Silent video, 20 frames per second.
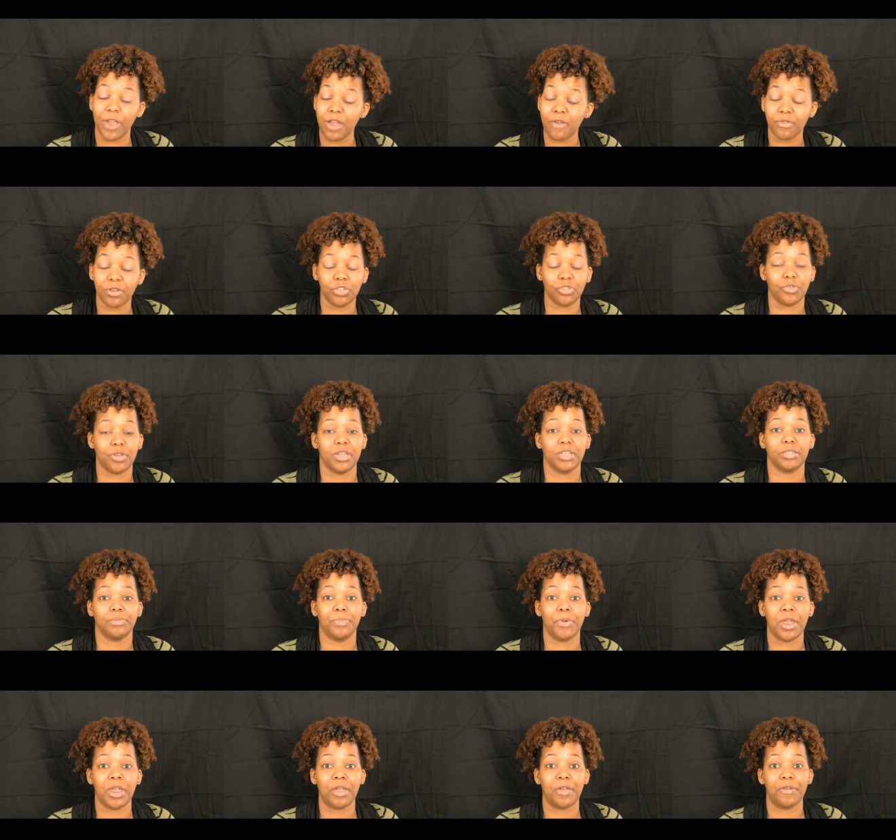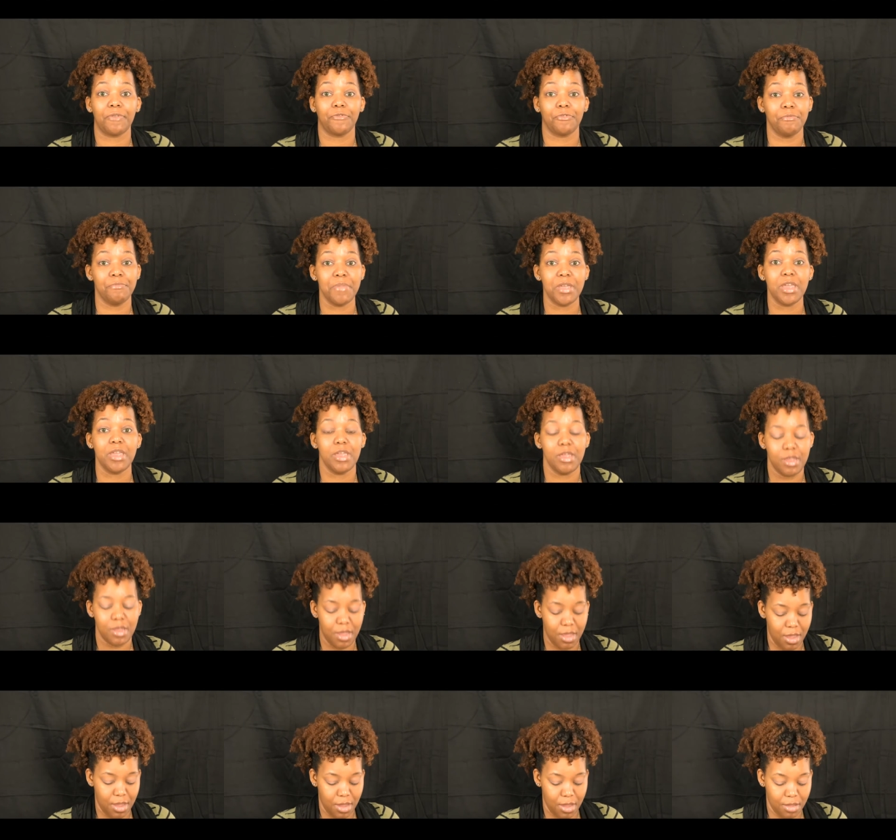very transparent. For me,
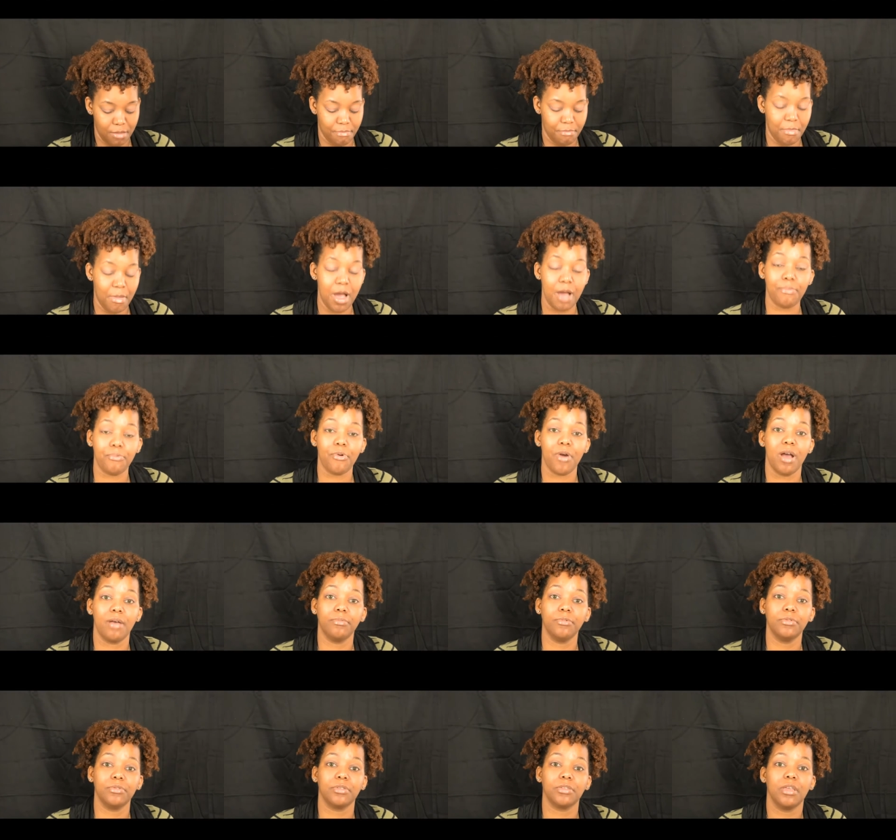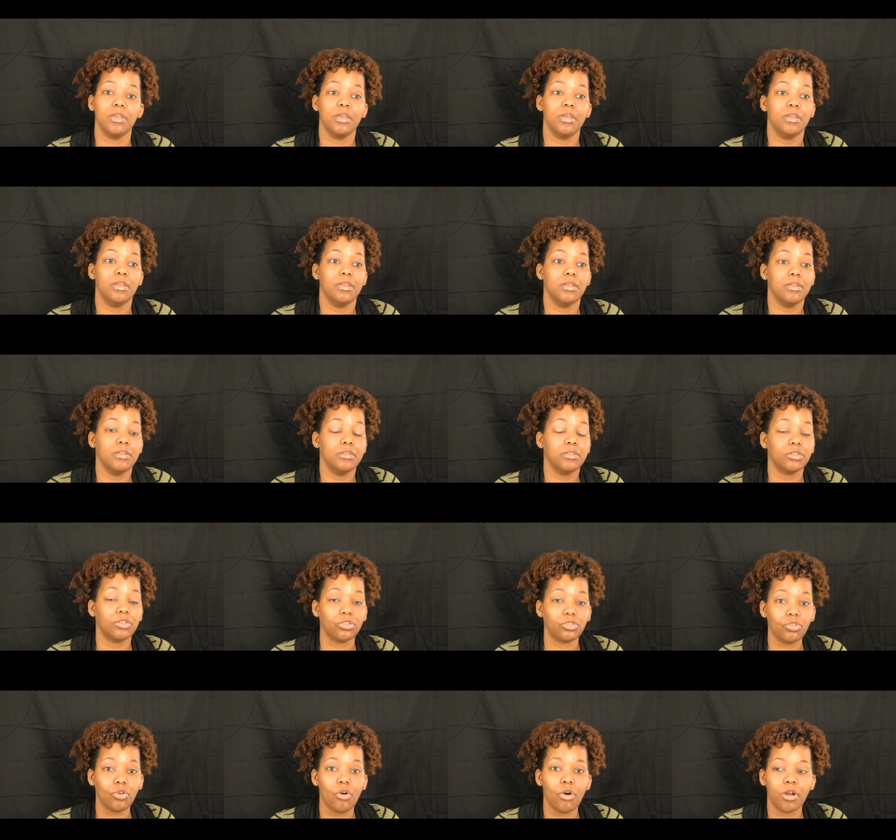my problems
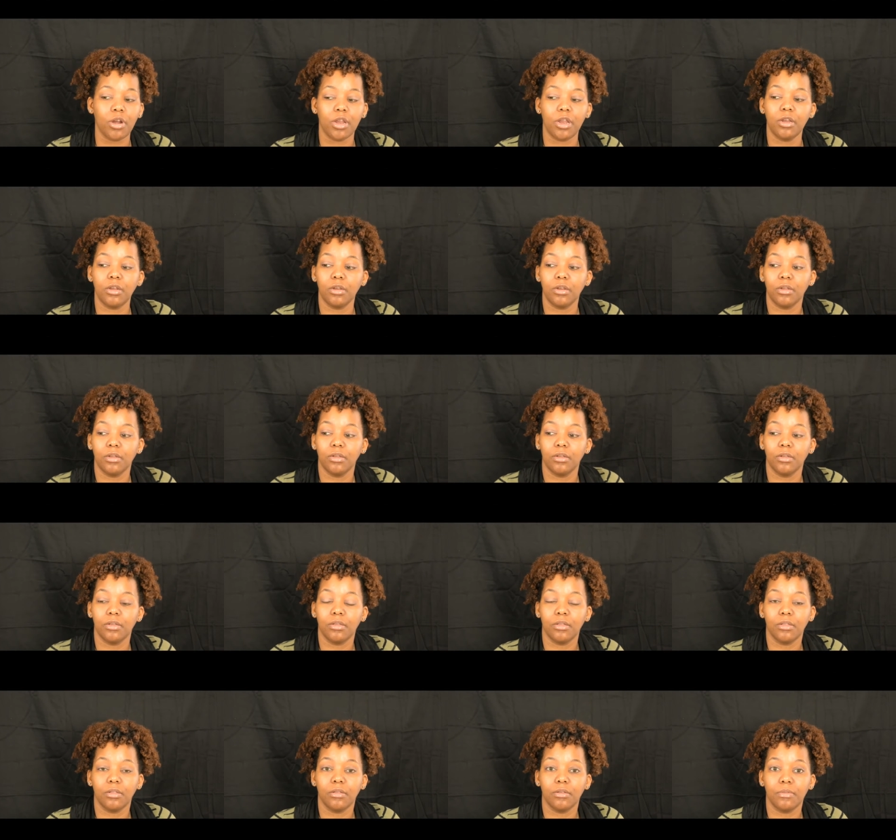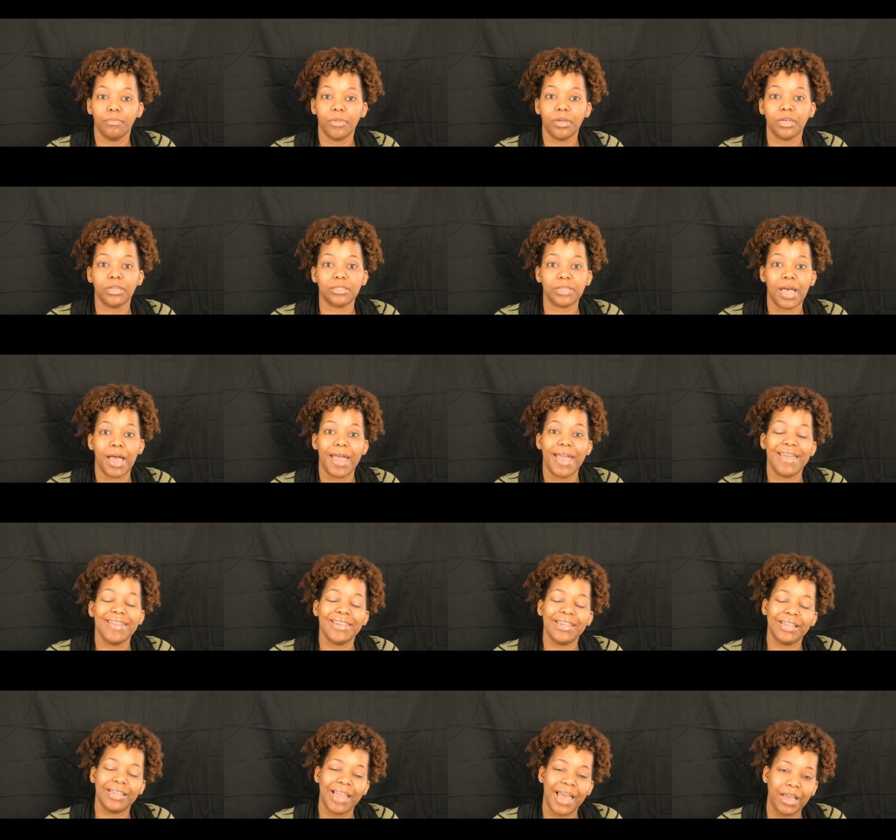started because I had
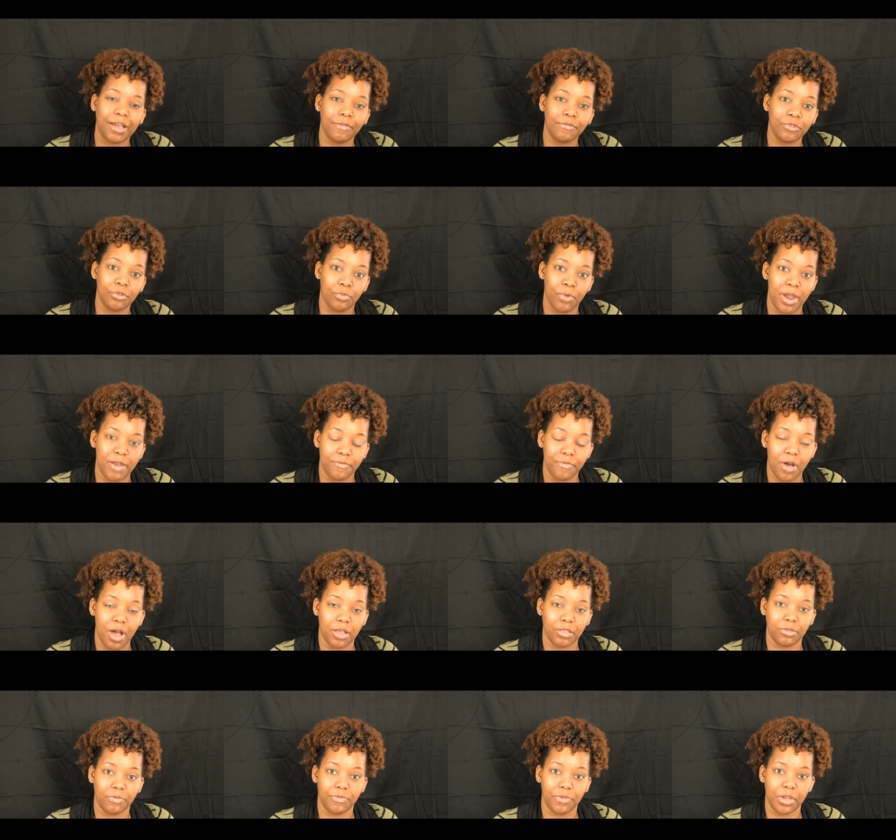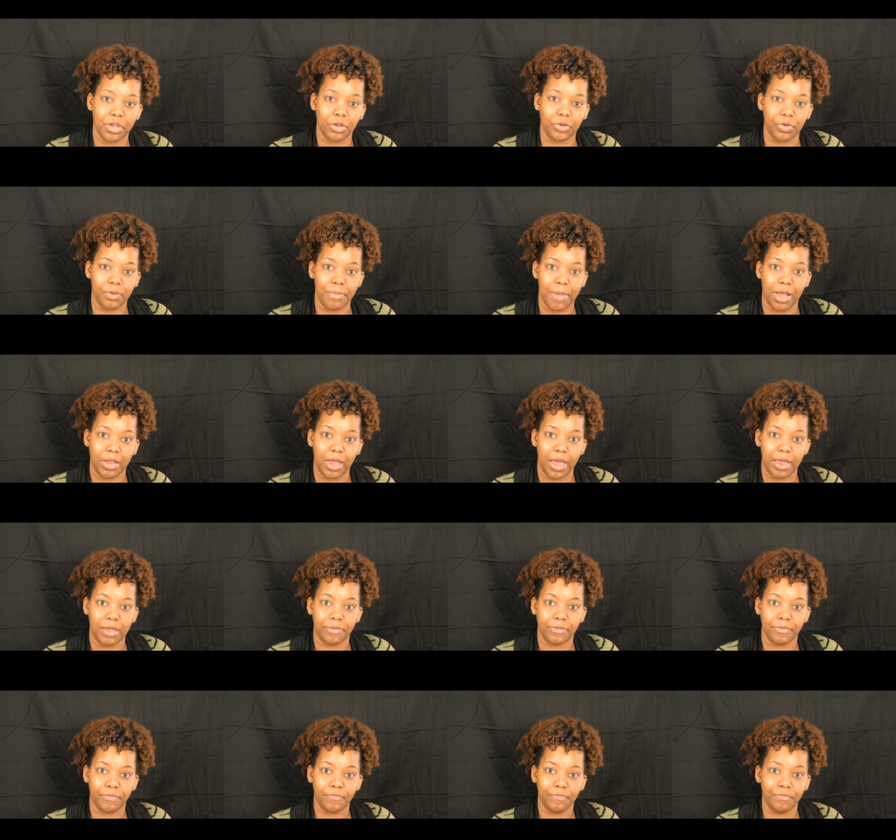the lack of the right father figure in my
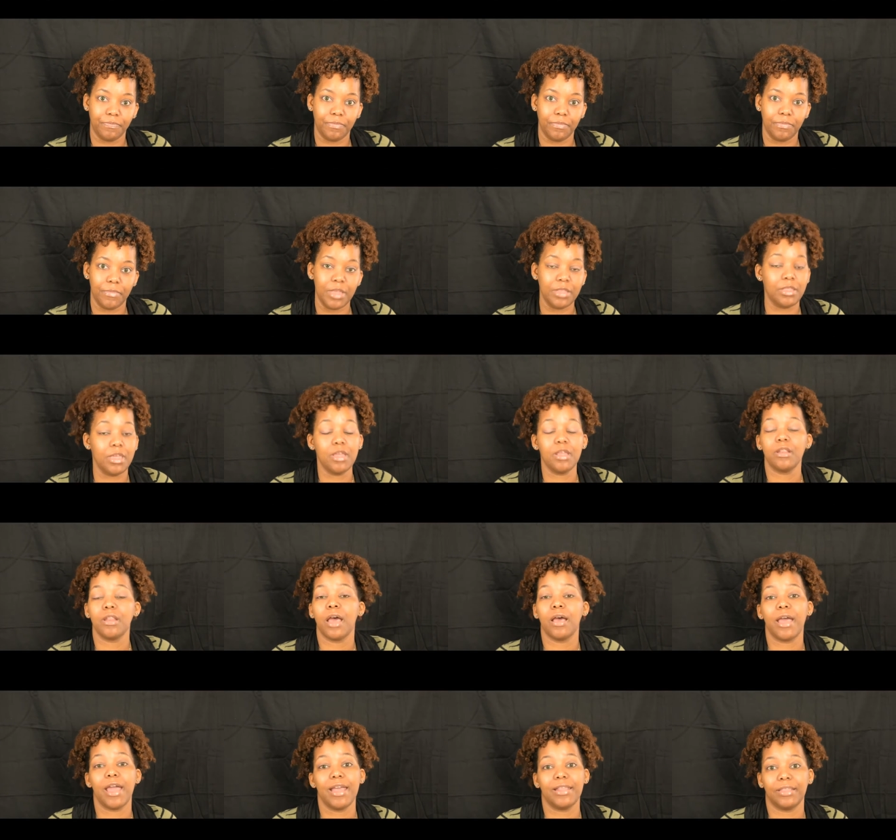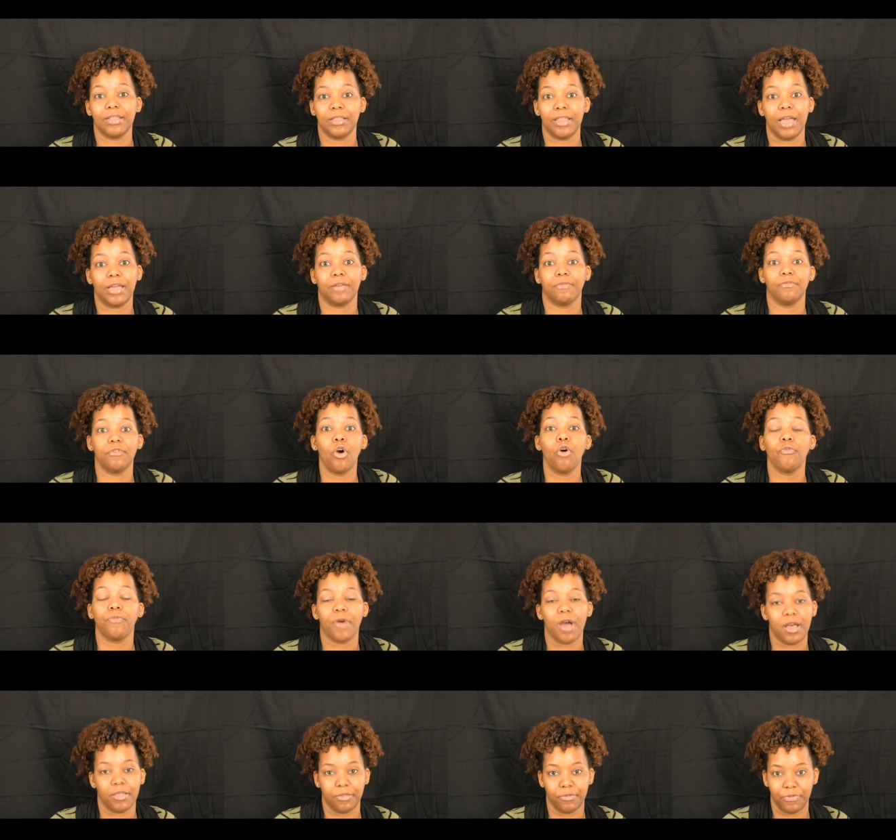life. And then I had the lack of no
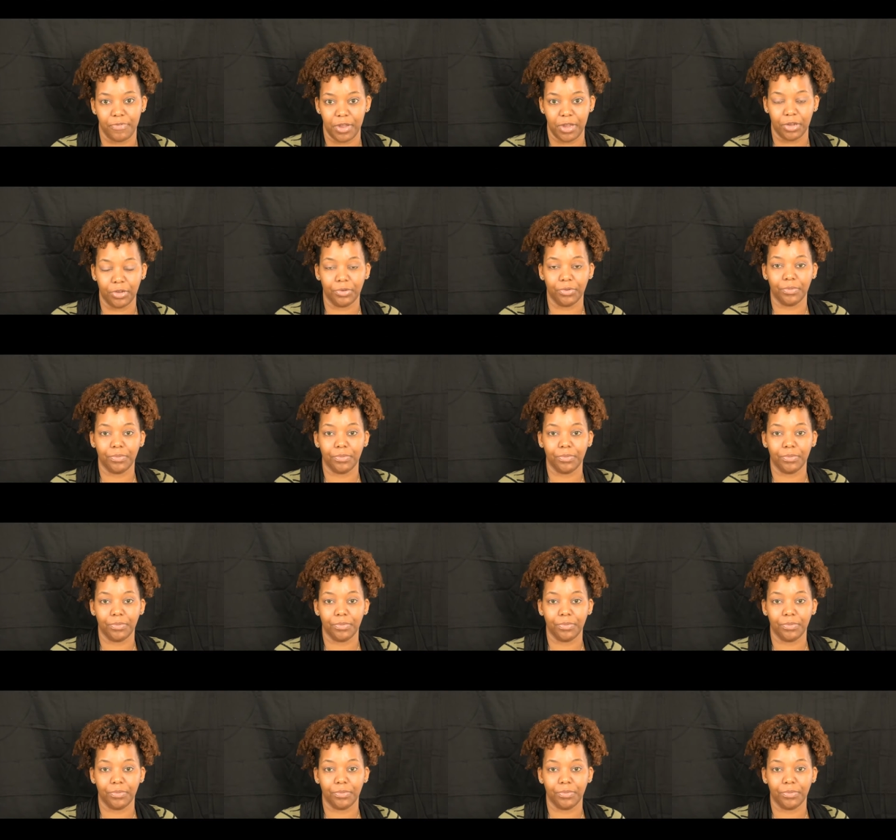father figure.